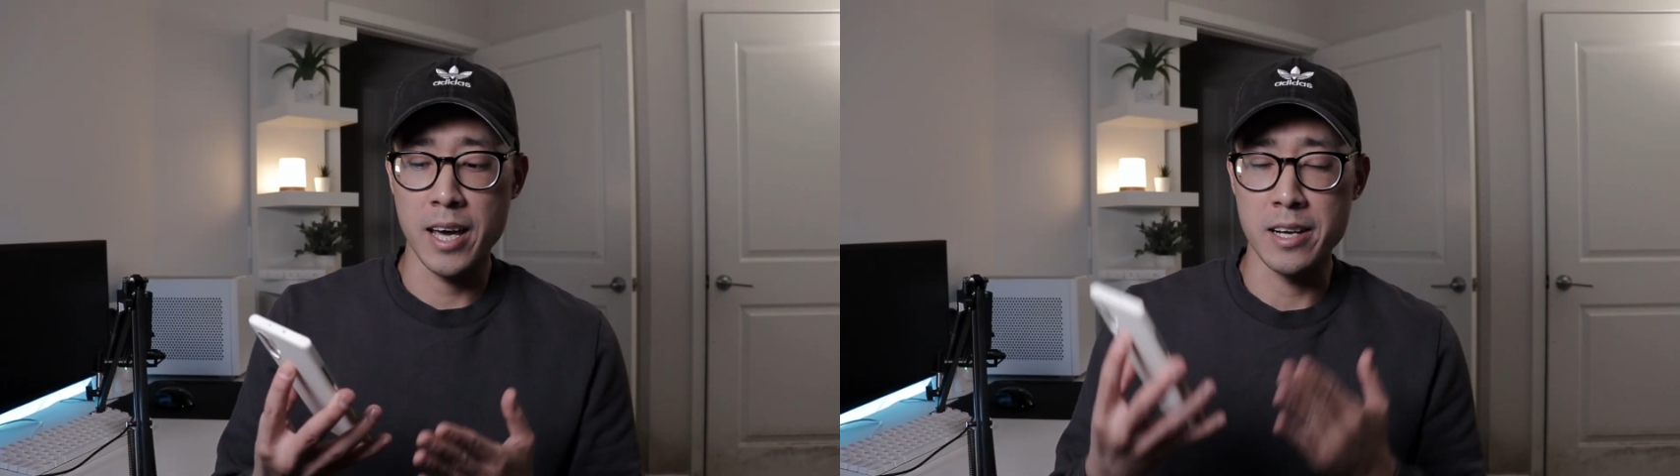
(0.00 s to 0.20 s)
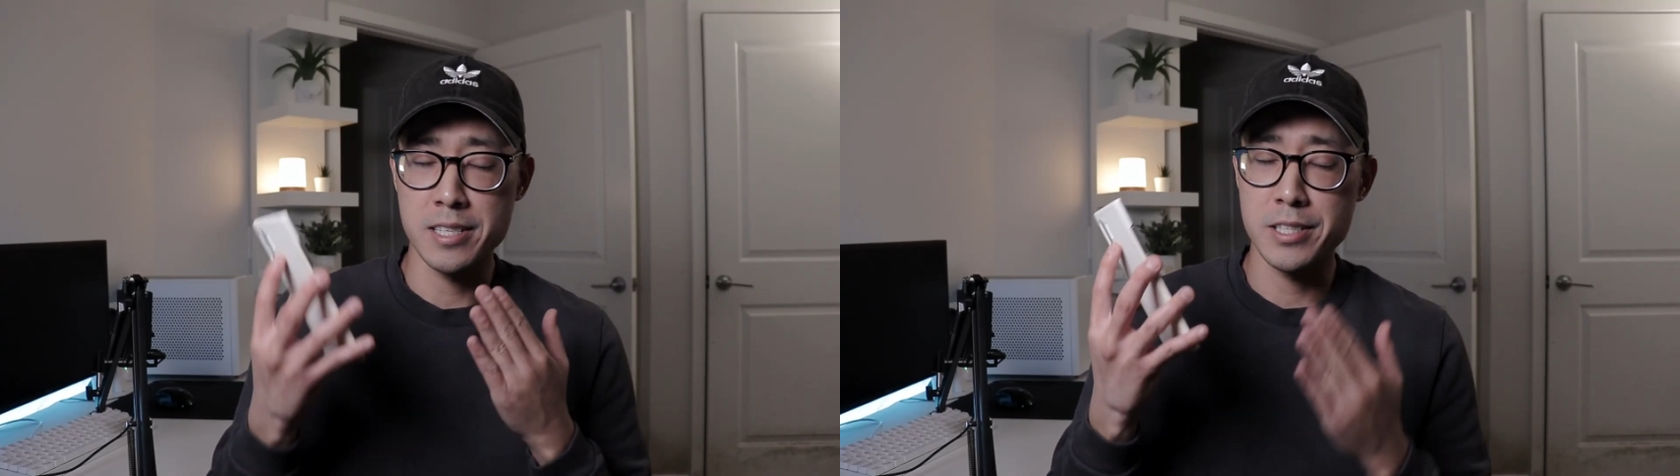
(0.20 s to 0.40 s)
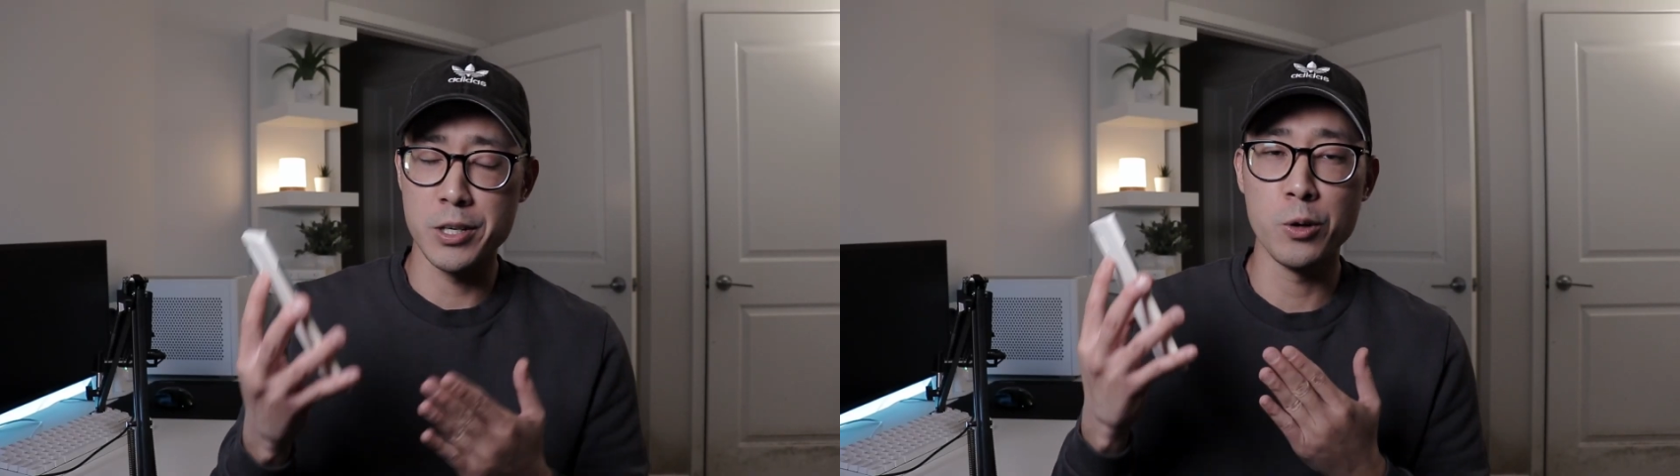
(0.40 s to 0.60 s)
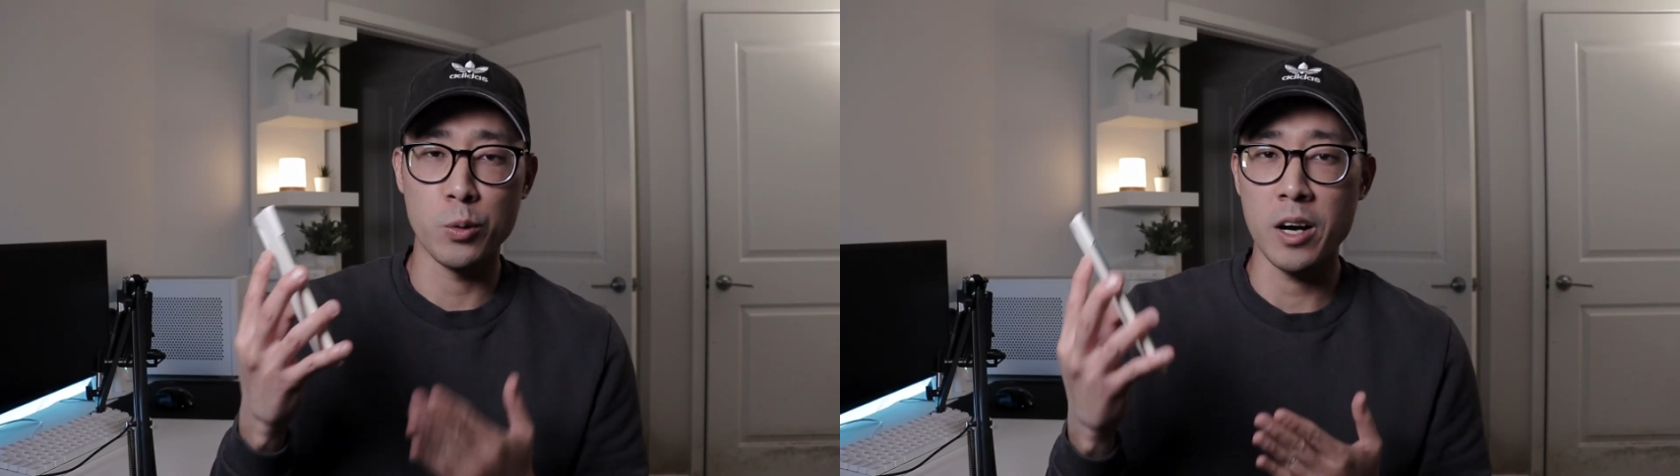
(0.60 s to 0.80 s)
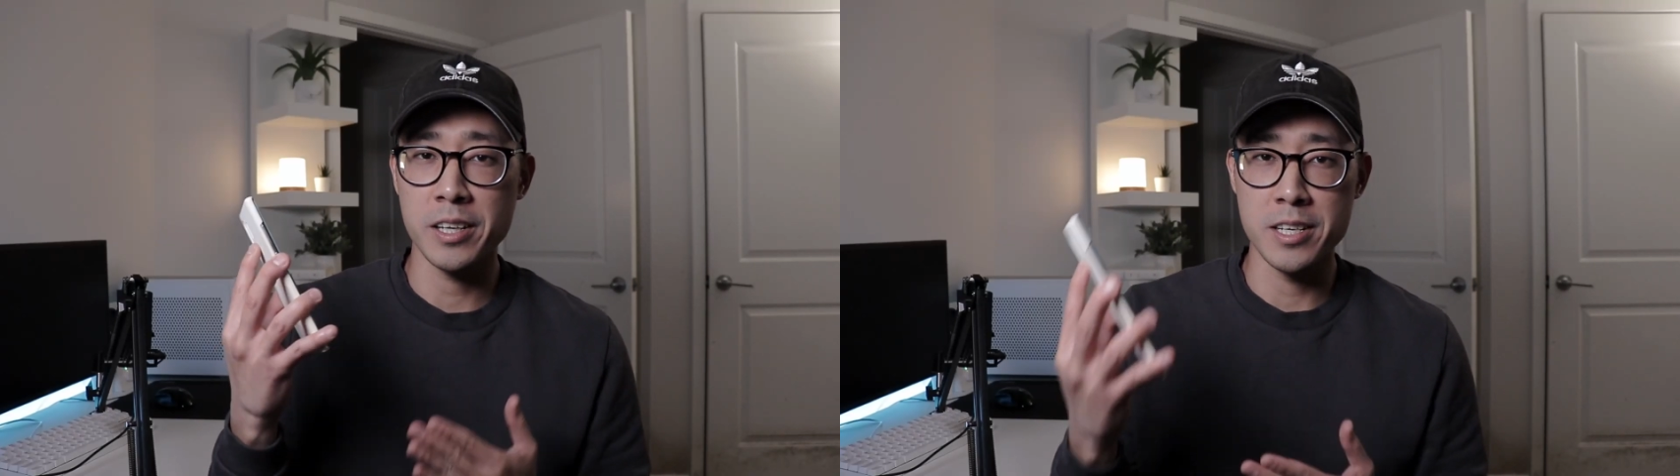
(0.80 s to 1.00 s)
that it's still
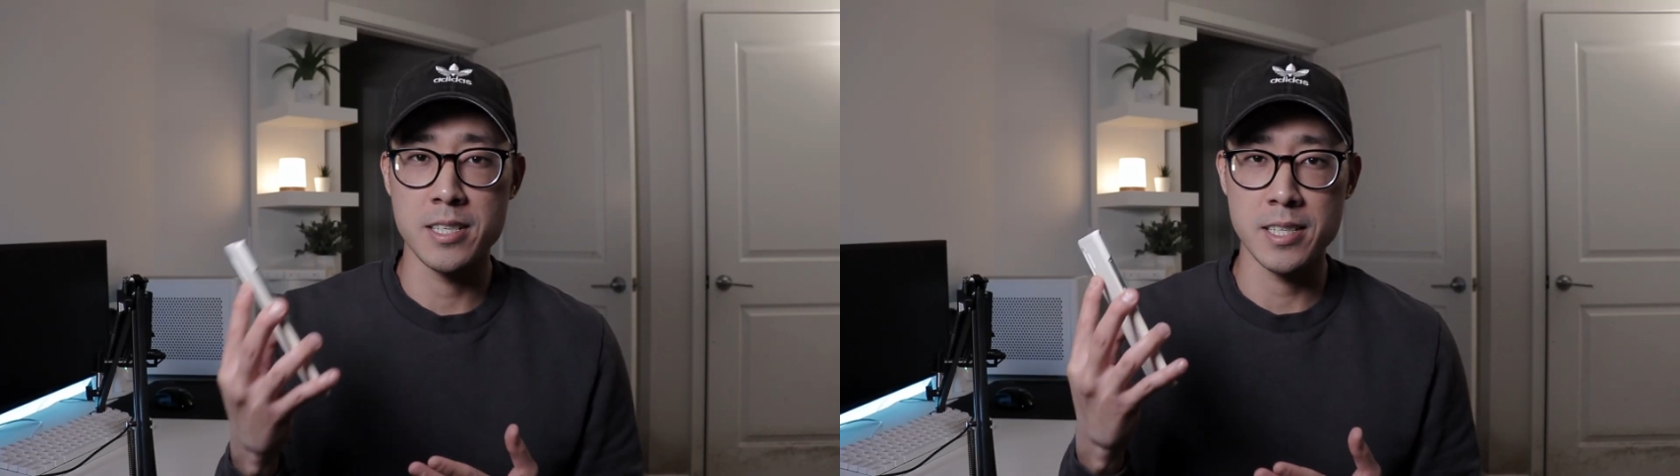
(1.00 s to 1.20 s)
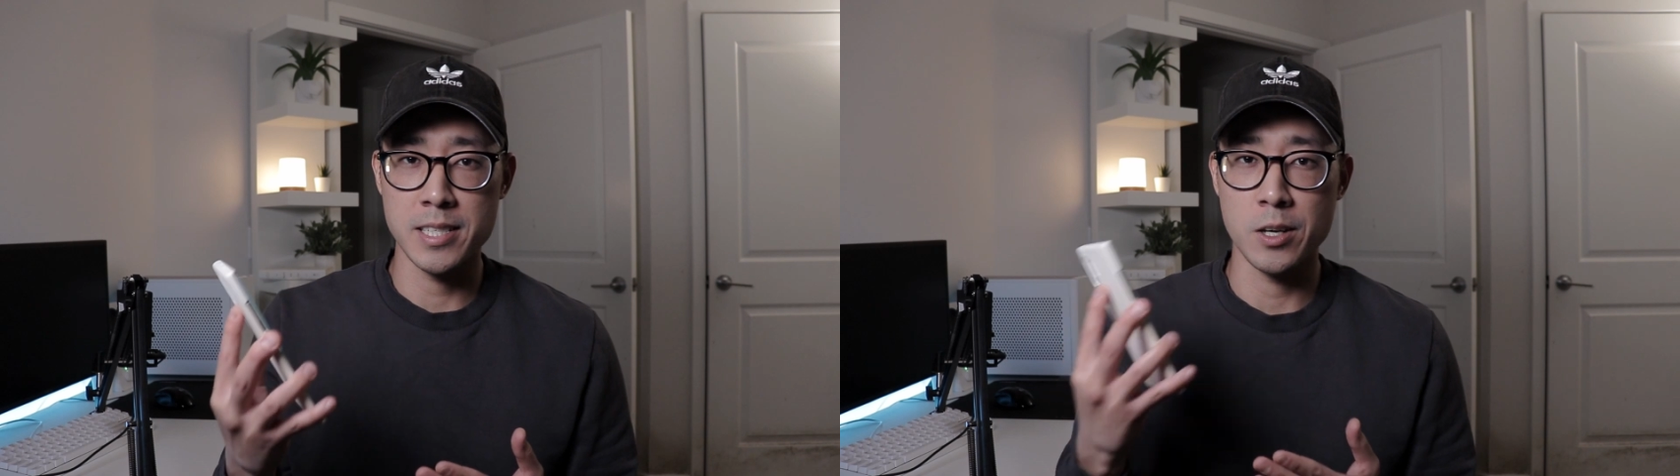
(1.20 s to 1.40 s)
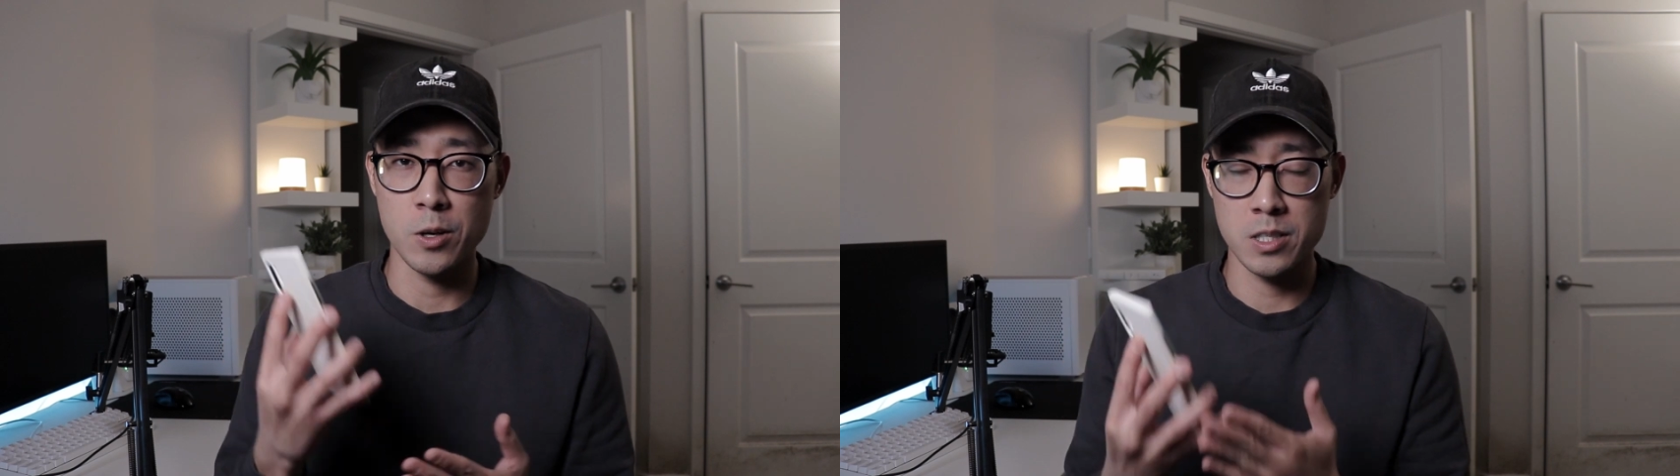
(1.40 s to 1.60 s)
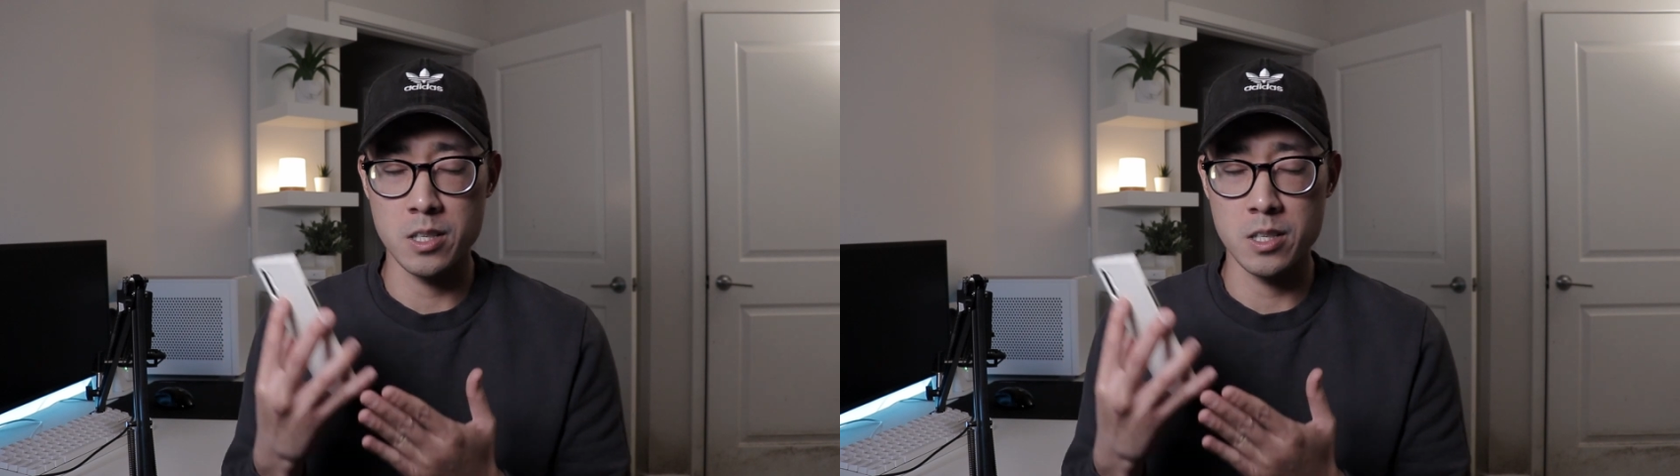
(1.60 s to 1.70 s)
rocking a 60Hz